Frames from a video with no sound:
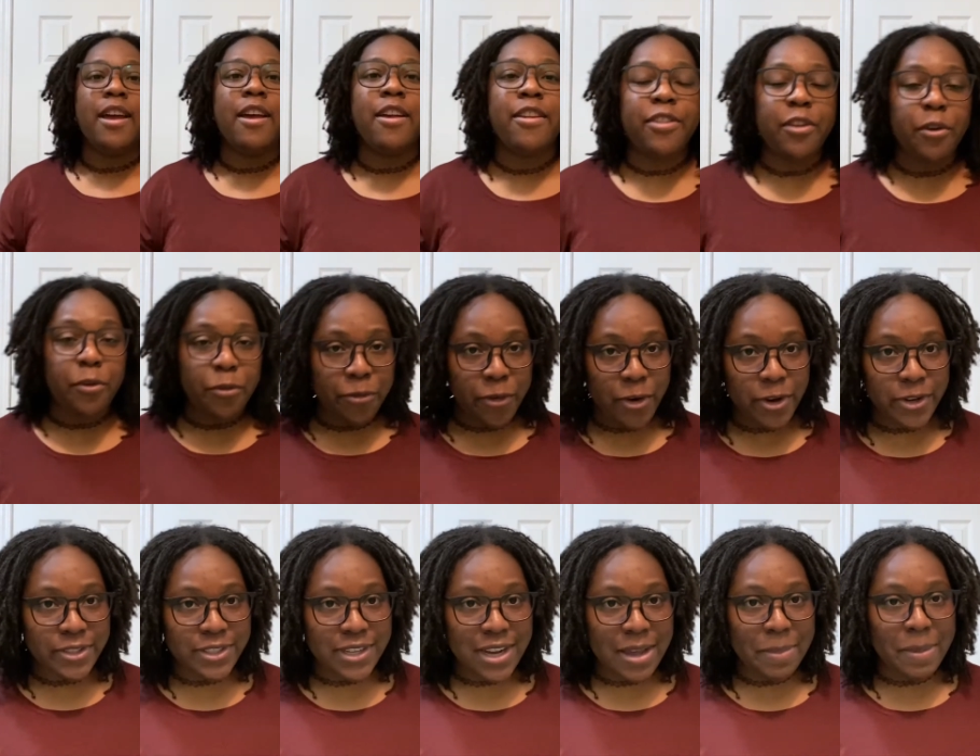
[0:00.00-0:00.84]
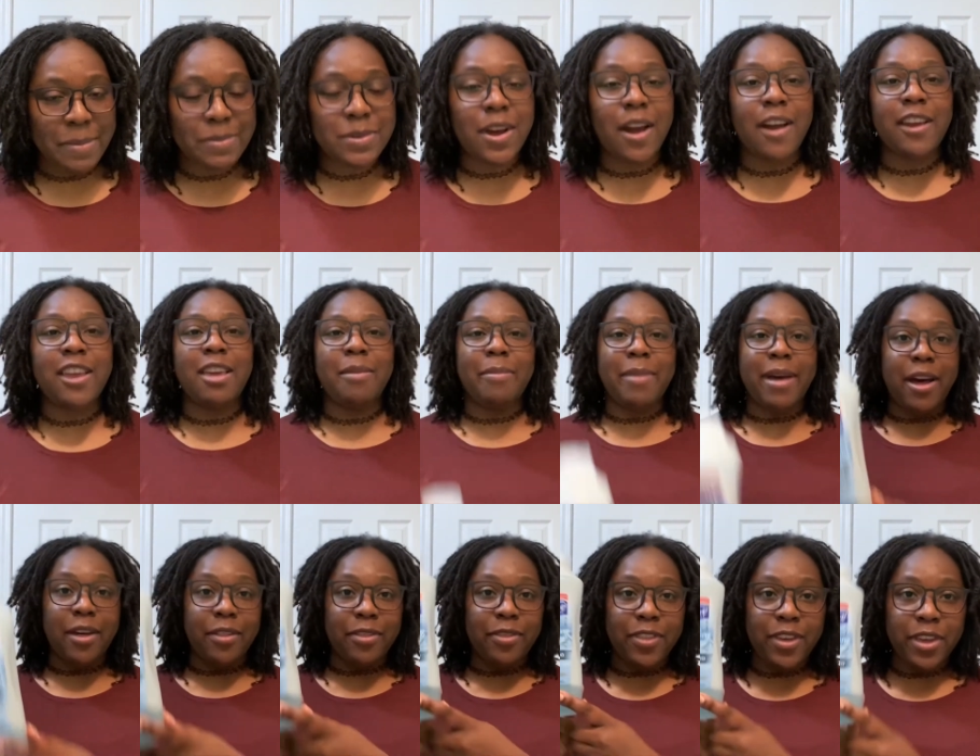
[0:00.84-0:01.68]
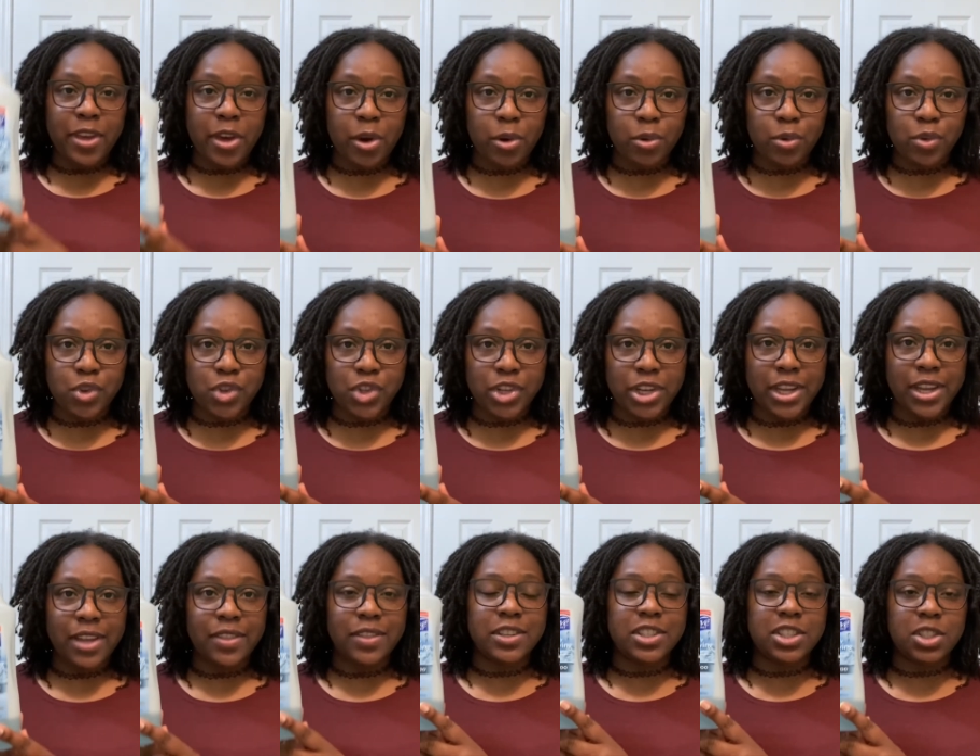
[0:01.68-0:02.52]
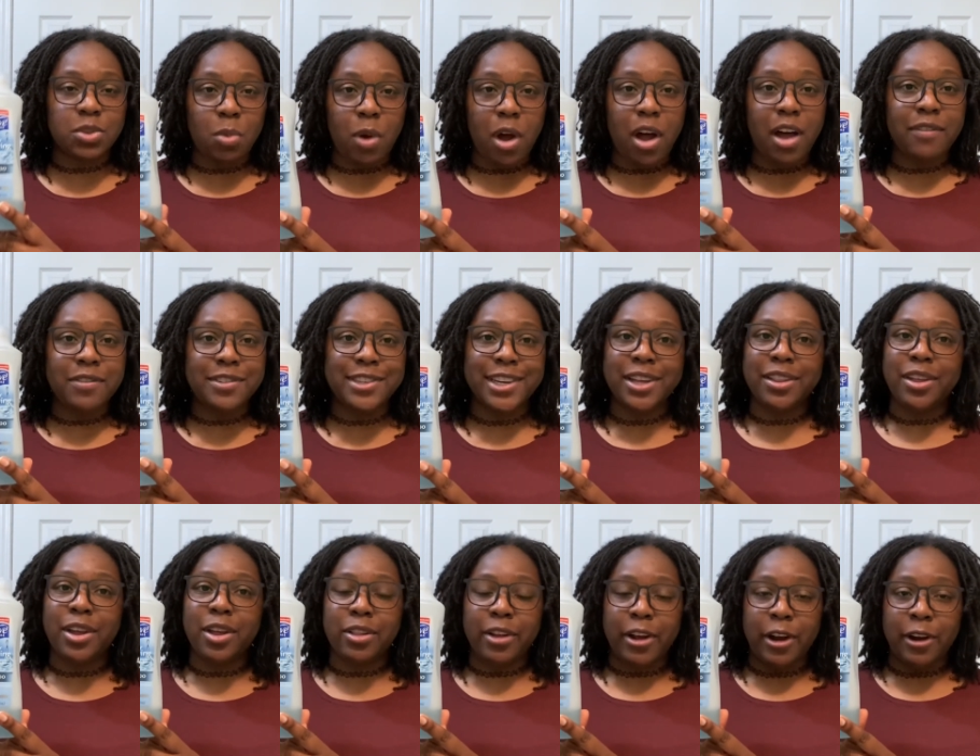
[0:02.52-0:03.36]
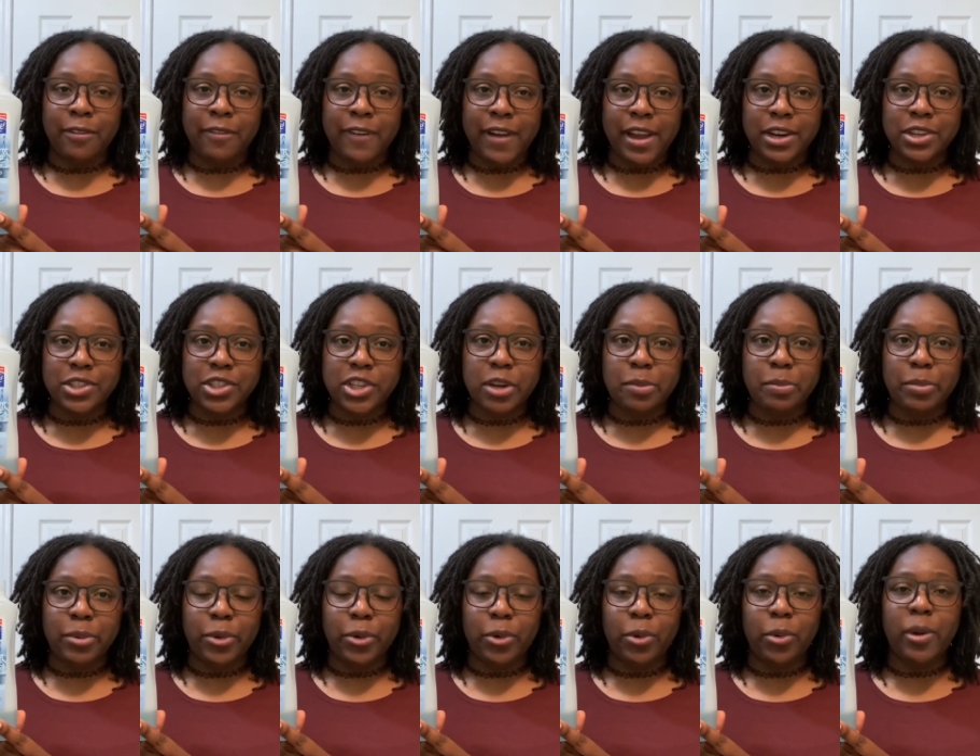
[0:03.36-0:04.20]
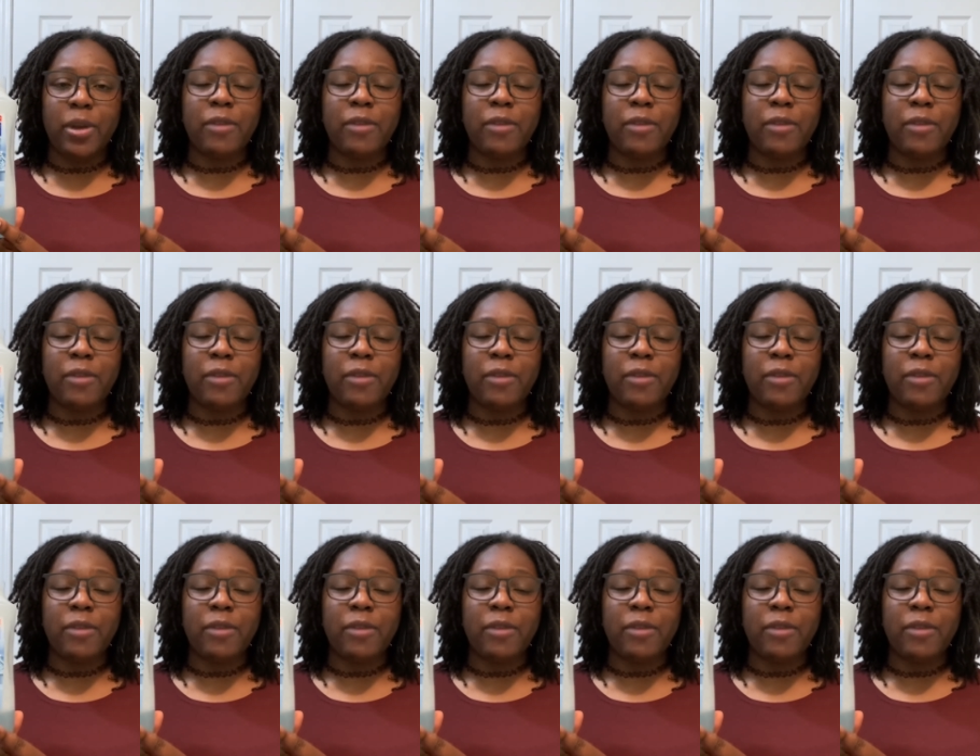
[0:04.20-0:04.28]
So first up, I'm talking about the OG, the Suave Daily Clarifying Shampoo.